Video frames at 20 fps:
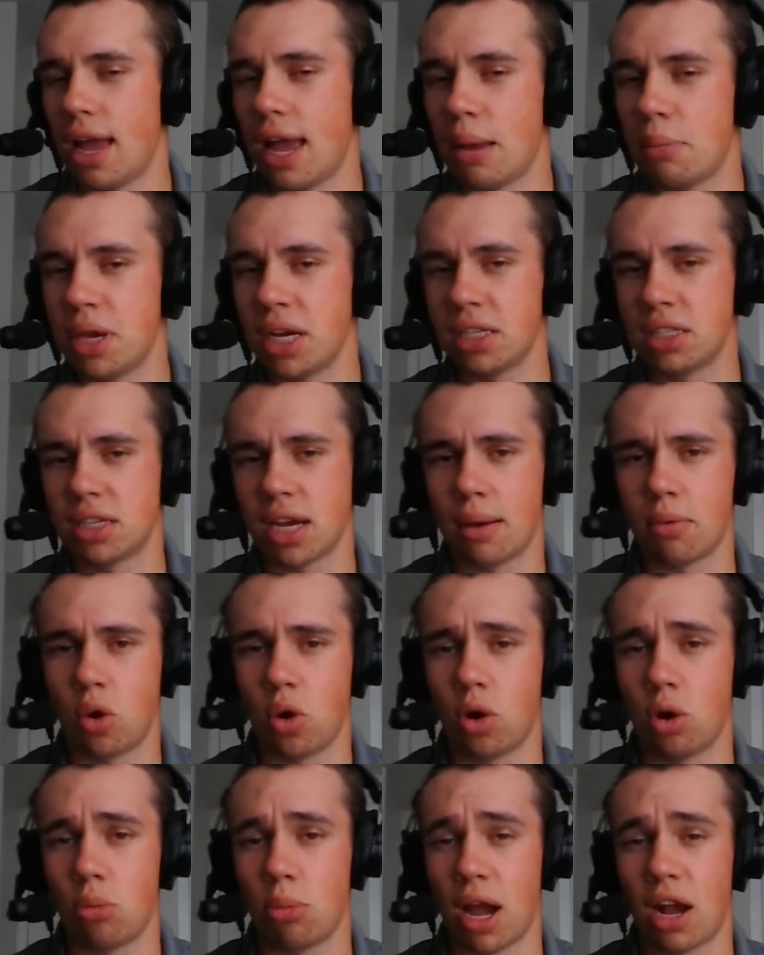a big time
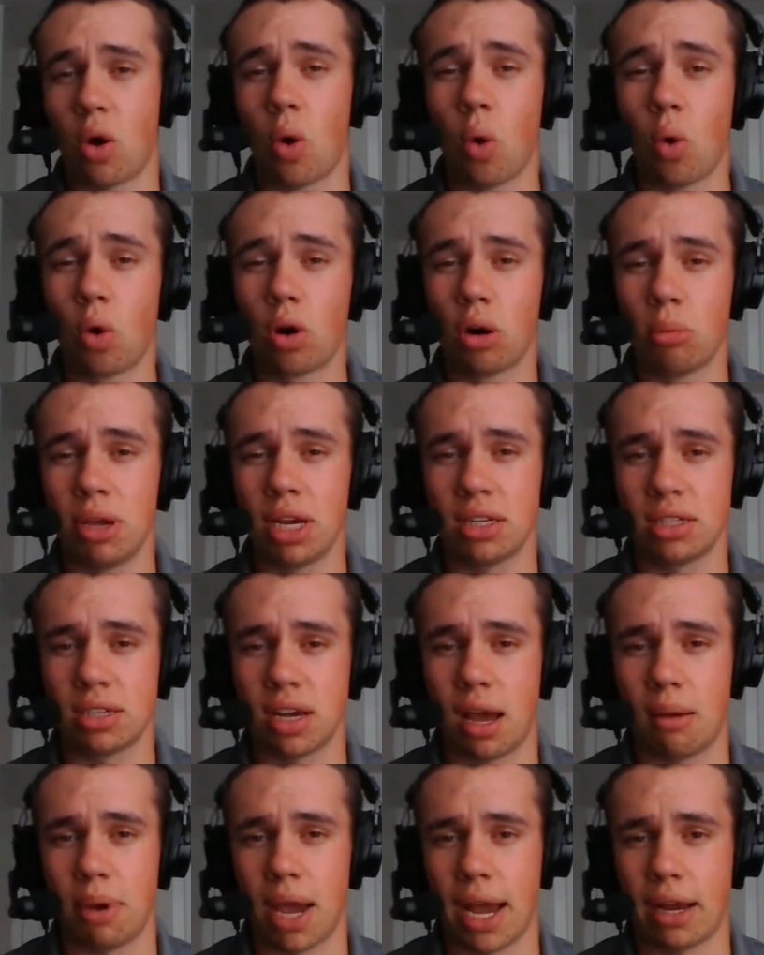quarterback or a big
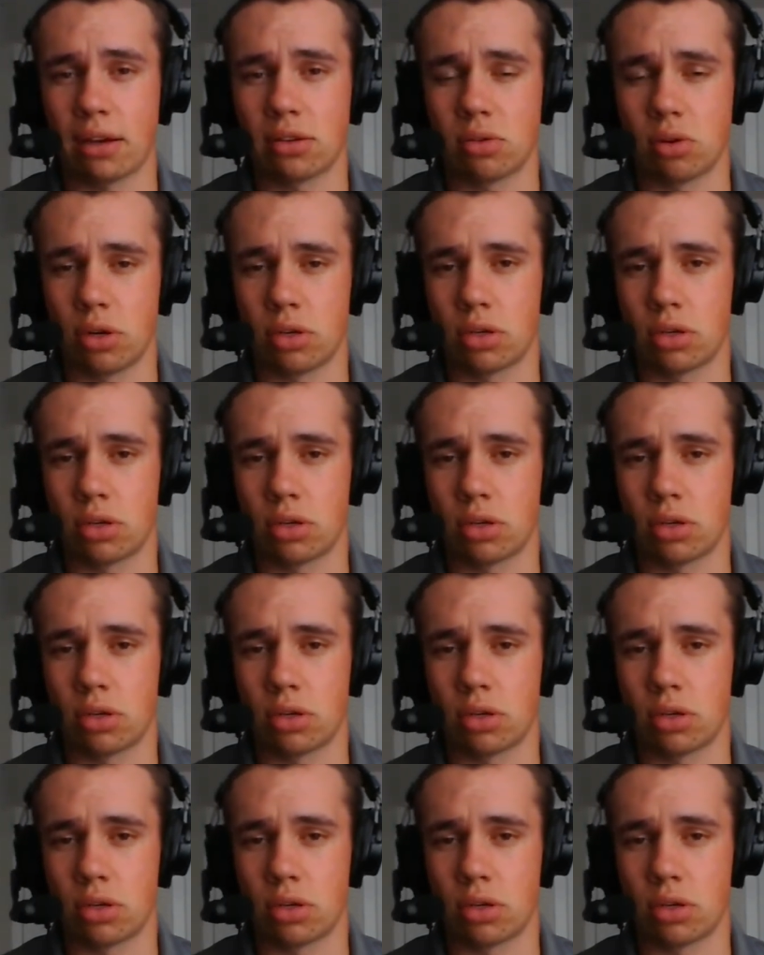time pass